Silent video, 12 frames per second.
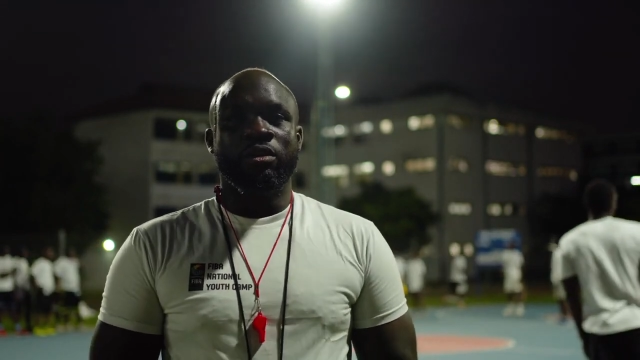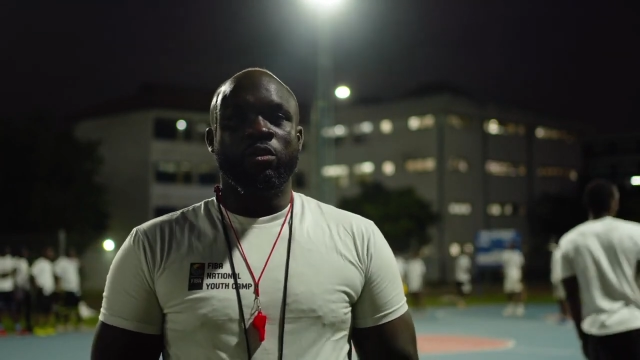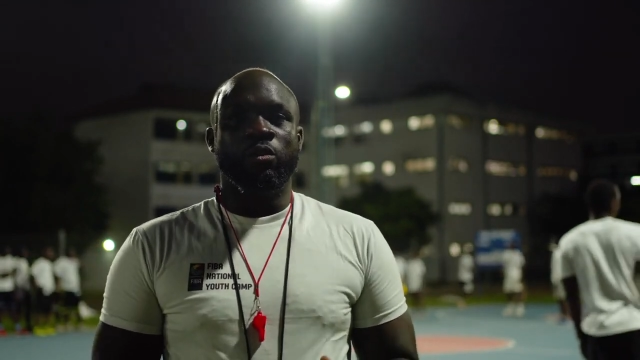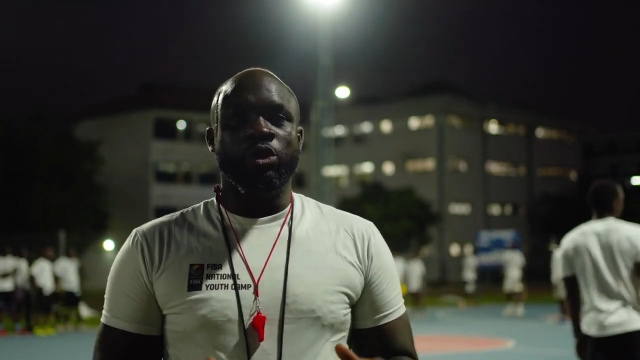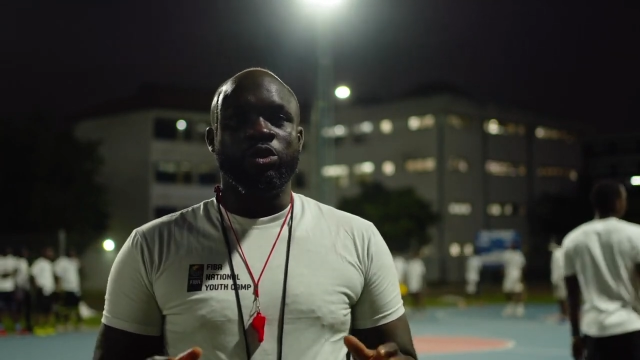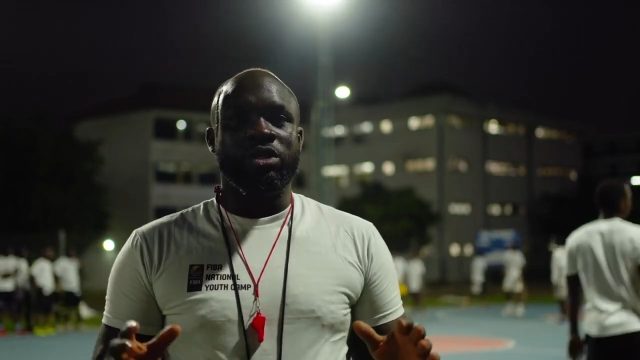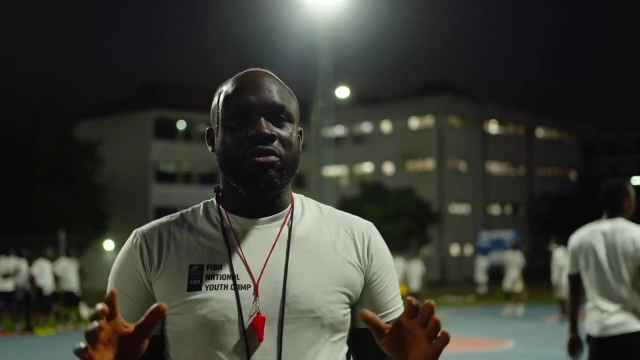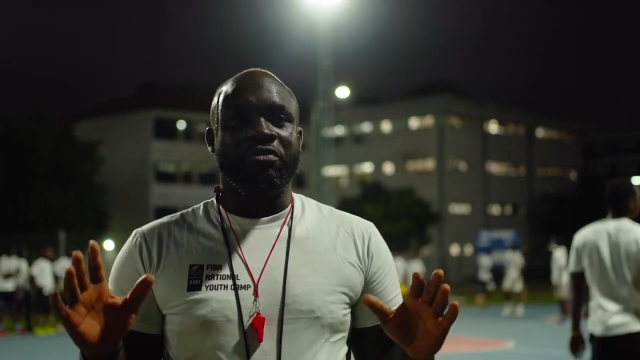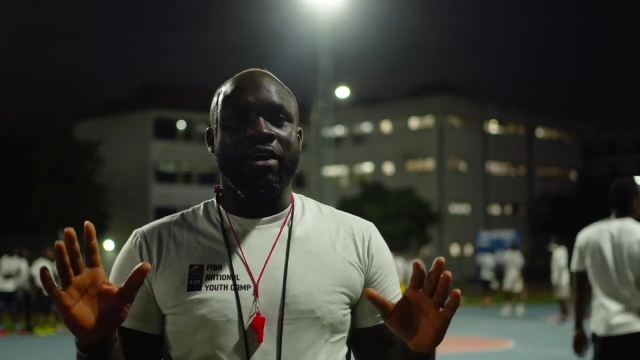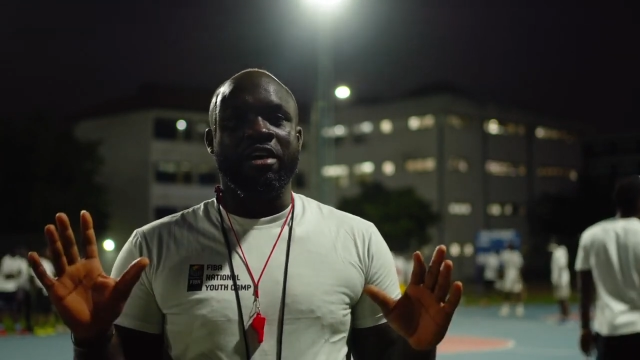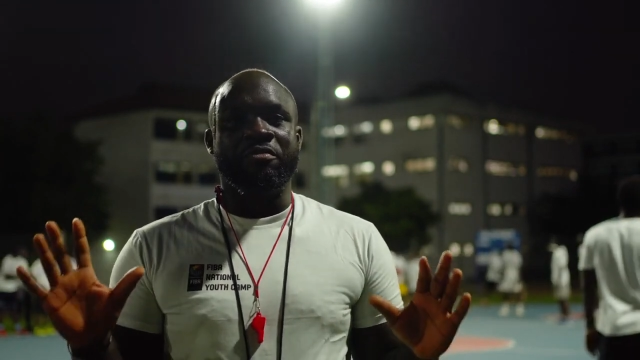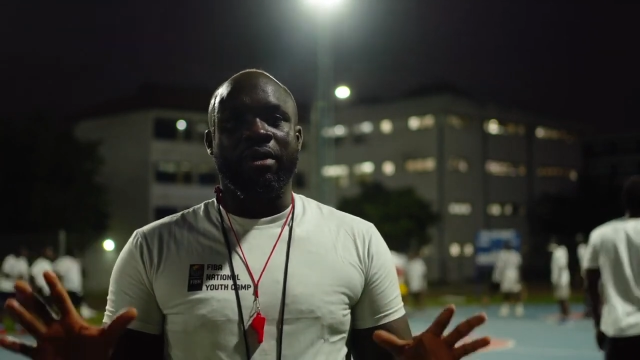We used a
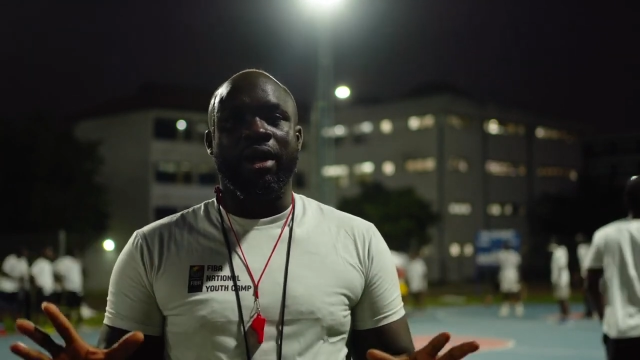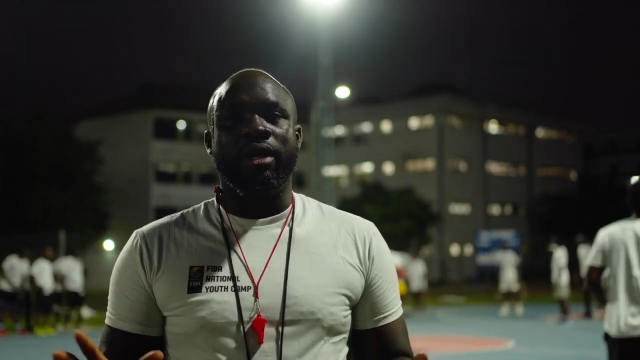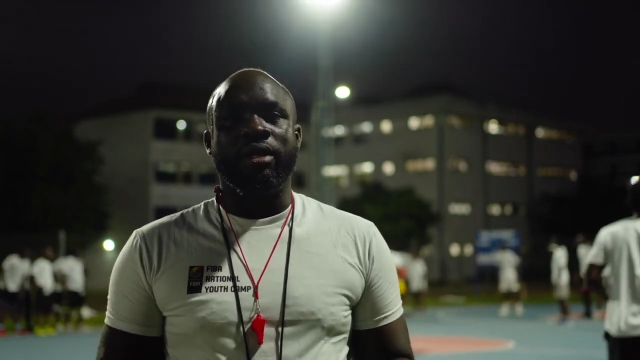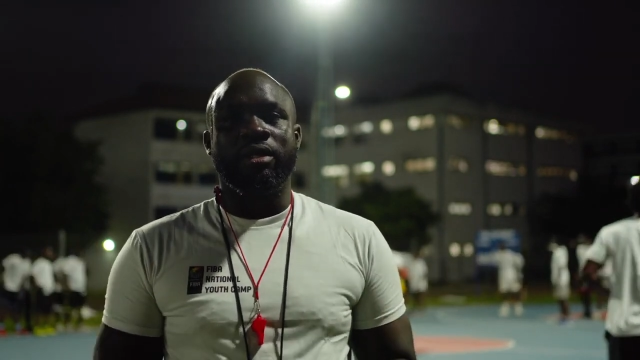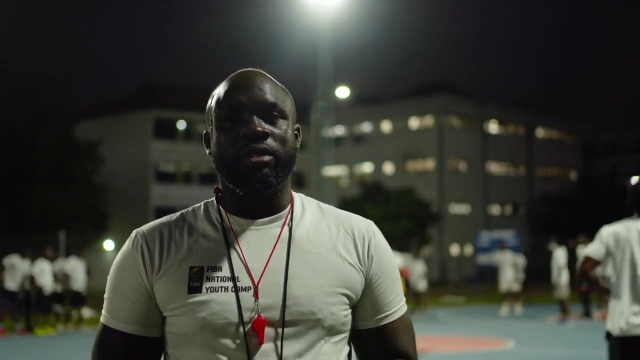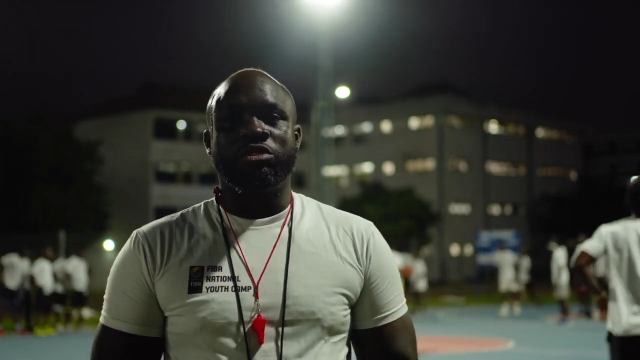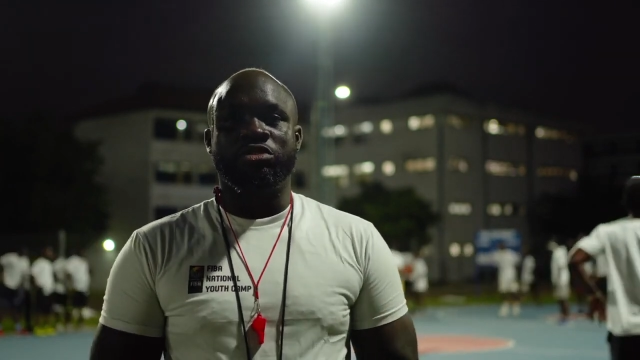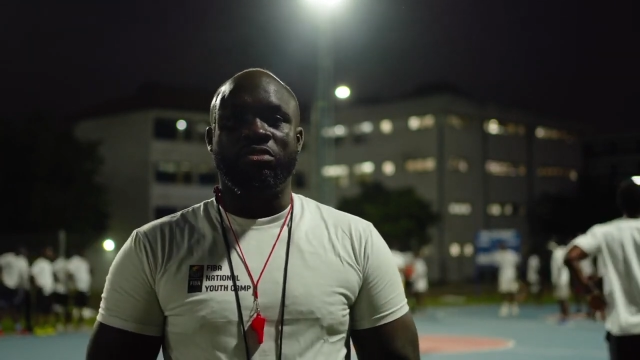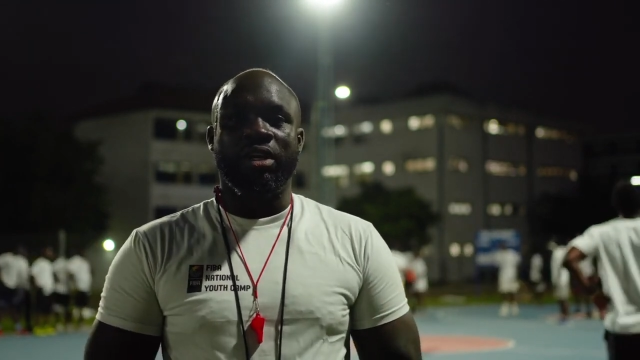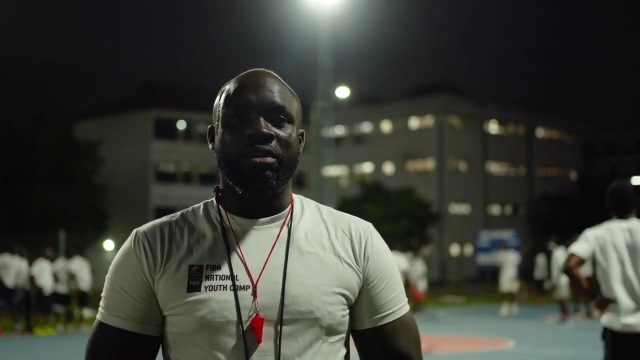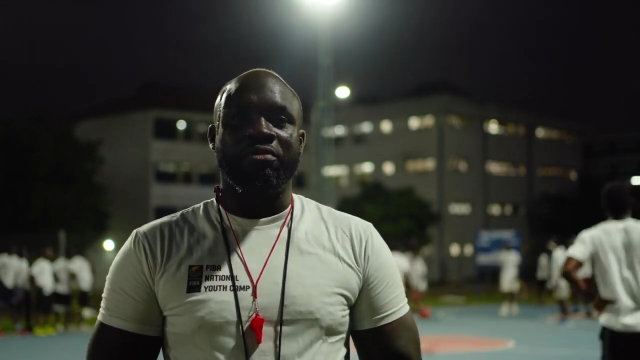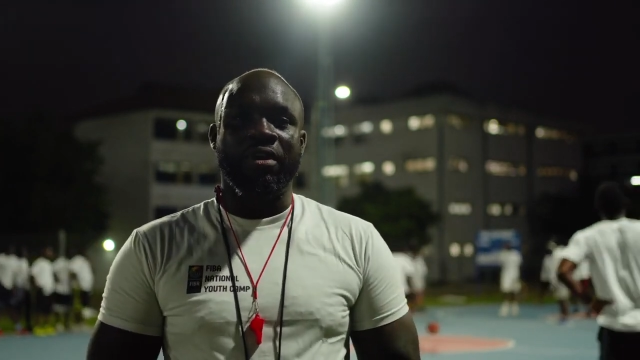five man to run the